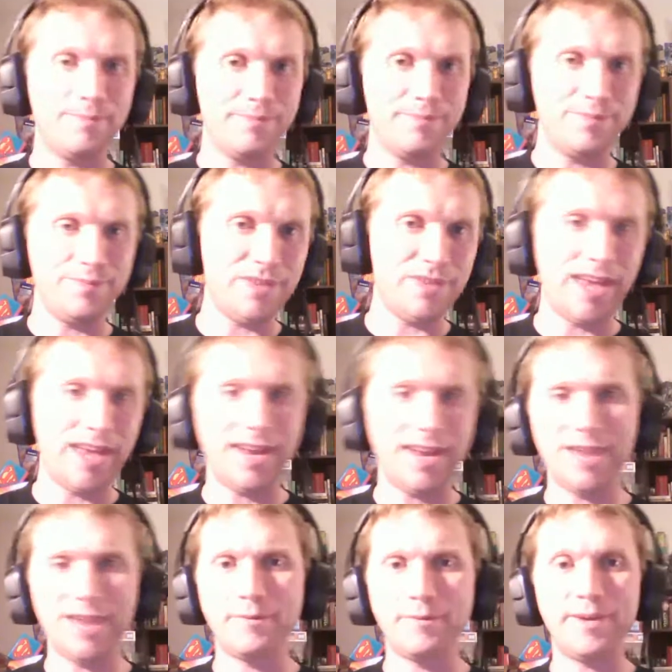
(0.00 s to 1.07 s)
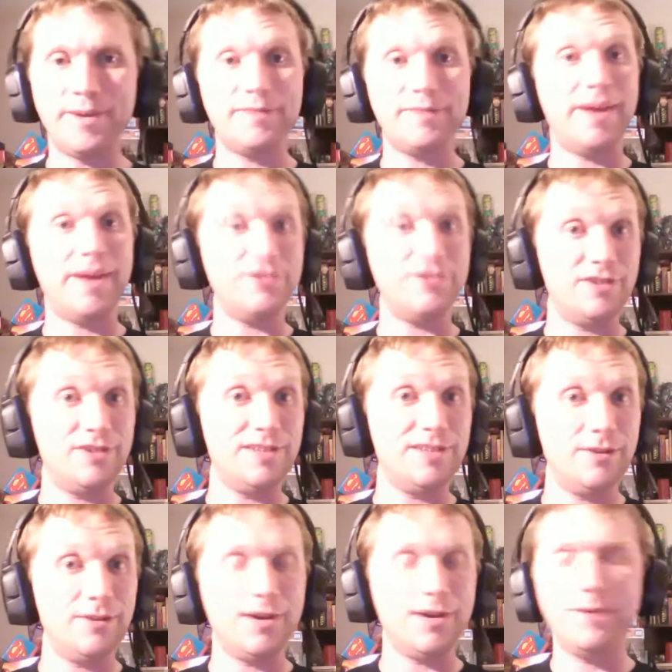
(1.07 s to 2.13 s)
scanning everybody's badges as they were
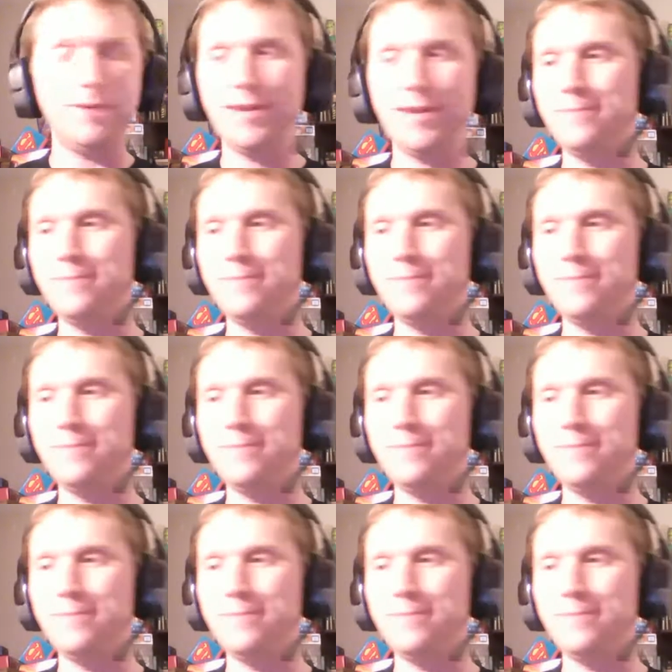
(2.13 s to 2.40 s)
coming in.